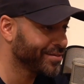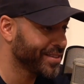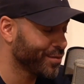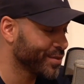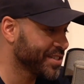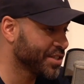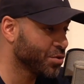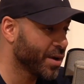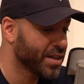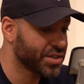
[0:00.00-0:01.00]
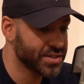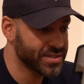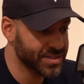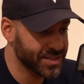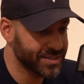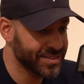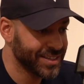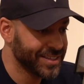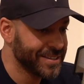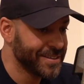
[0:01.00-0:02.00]
different situations and
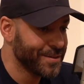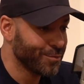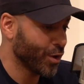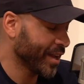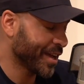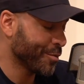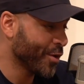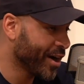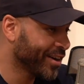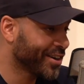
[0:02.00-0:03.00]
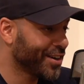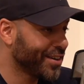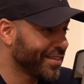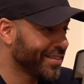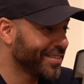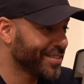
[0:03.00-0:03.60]
what they can work on.